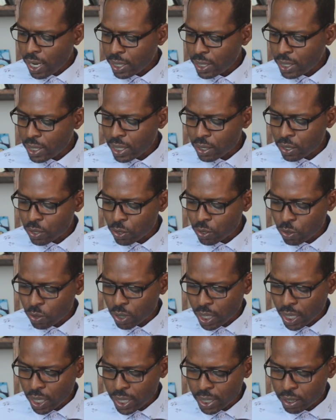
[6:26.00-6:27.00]
and let's
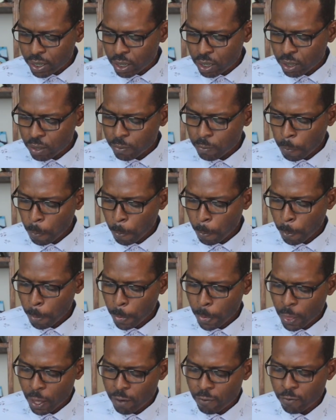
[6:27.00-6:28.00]
look at
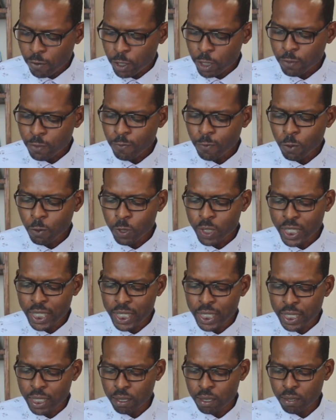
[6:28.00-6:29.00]
verse
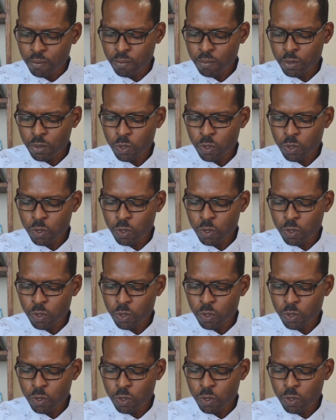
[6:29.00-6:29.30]
14.